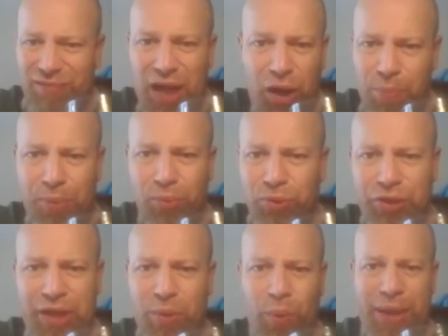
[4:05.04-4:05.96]
no
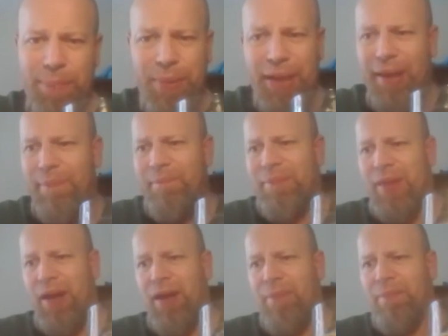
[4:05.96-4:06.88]
bullshit wheat beer.
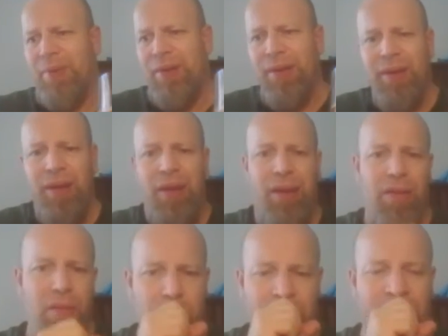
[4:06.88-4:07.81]

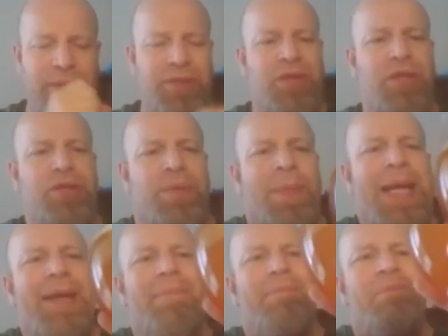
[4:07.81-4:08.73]
excuse
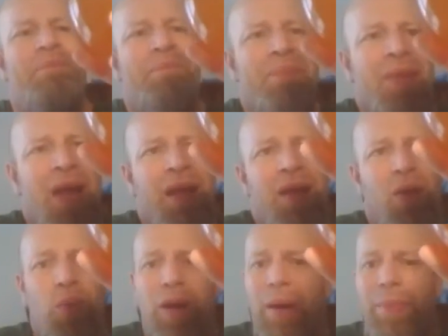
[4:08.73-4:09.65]
me.
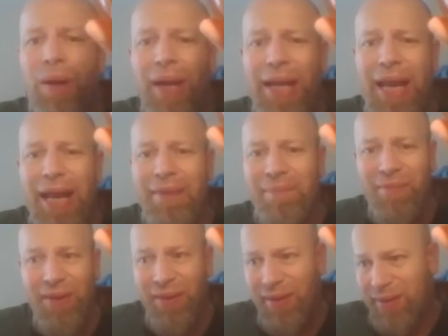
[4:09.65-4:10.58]
Would I buy it again?
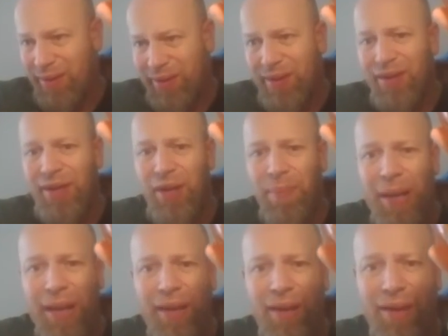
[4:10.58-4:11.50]
You
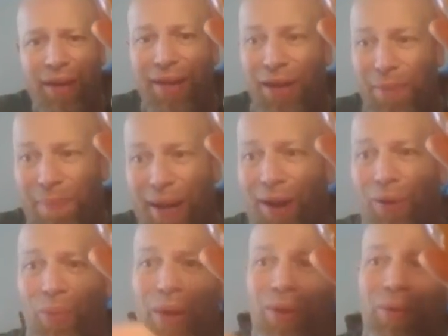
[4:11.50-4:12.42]
bet I
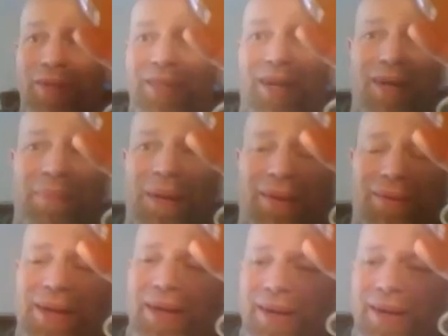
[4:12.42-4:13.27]
will. It's only about